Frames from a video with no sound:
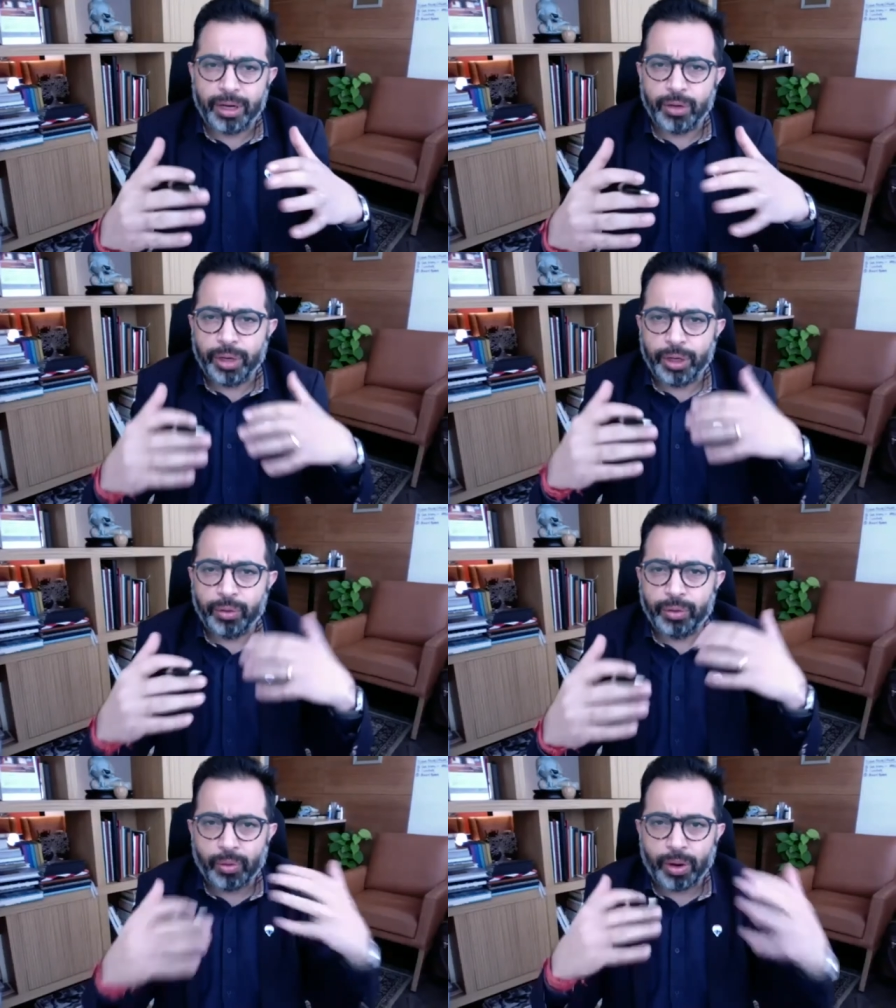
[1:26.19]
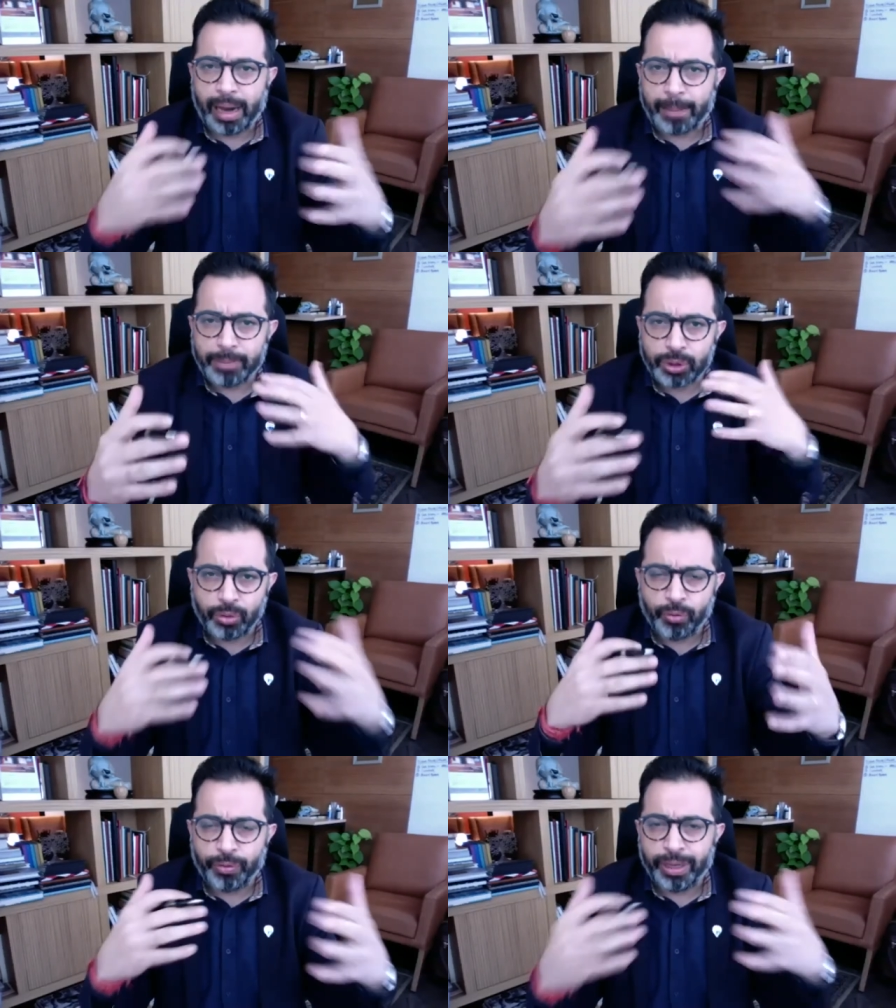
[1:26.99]
time where you need to you are
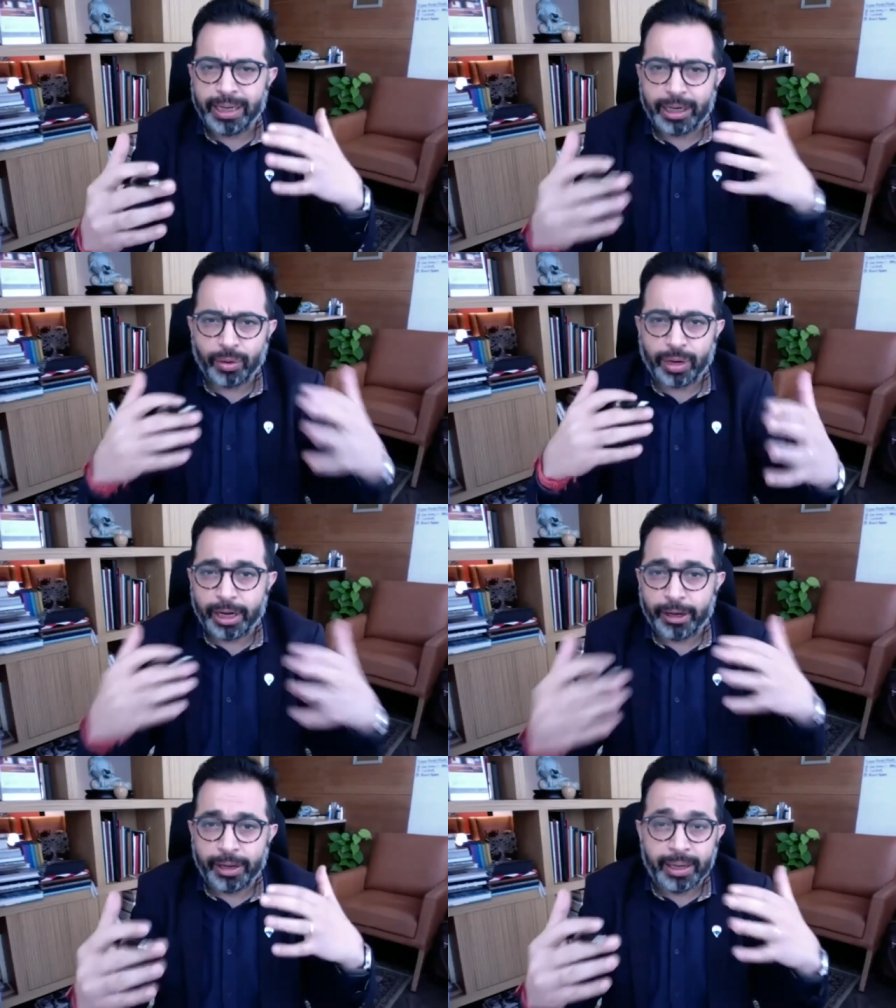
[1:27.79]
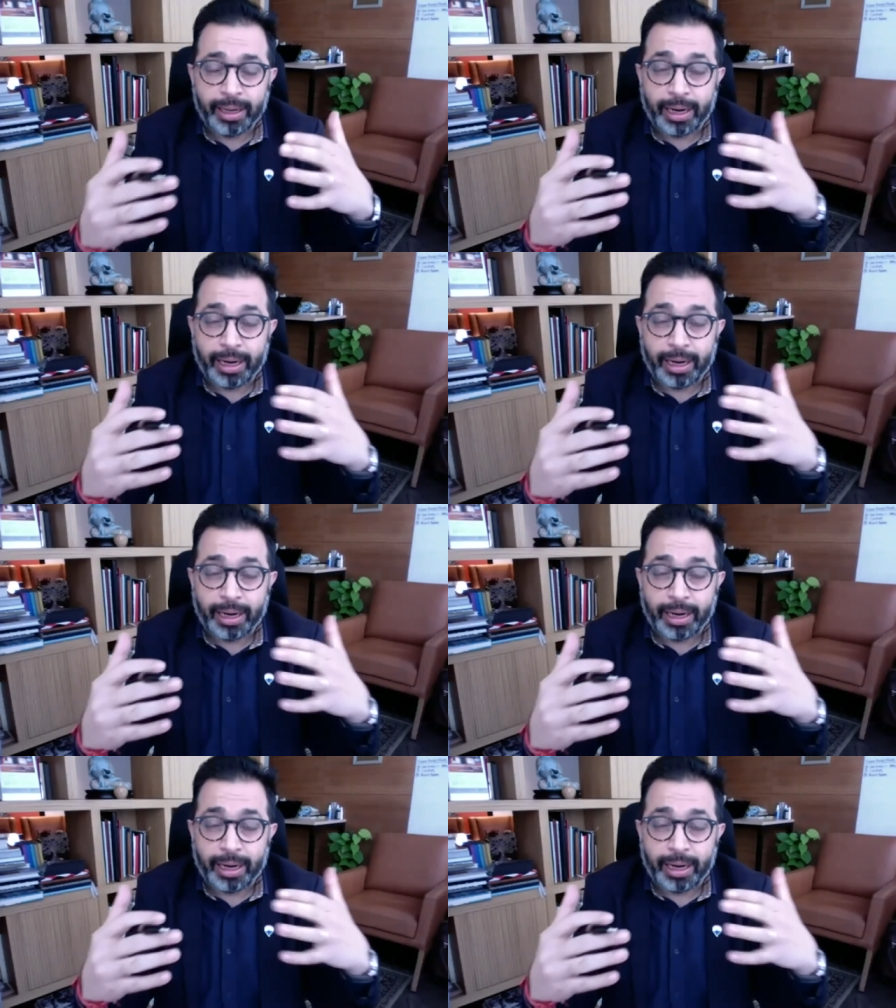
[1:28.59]
absolutely feel that you're ready